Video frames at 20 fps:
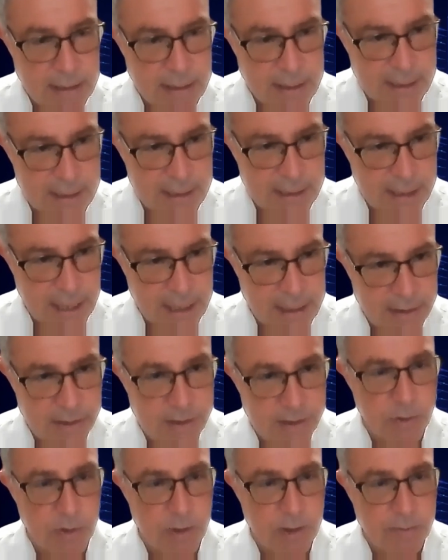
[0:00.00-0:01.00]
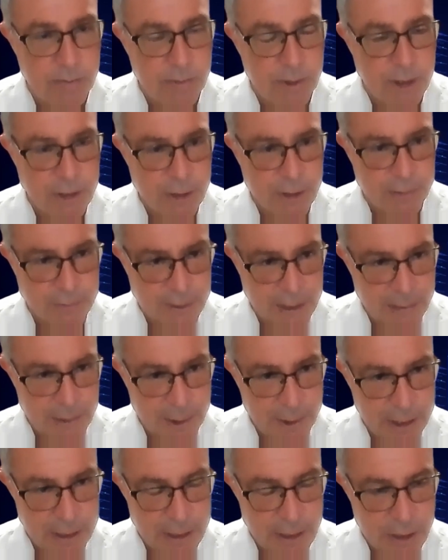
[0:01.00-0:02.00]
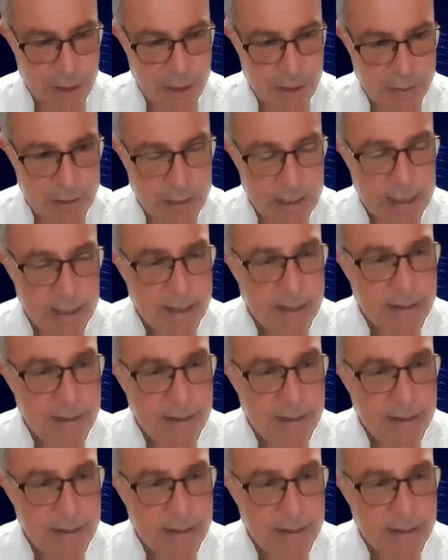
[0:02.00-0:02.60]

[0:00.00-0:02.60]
under the status quo approach of WHO.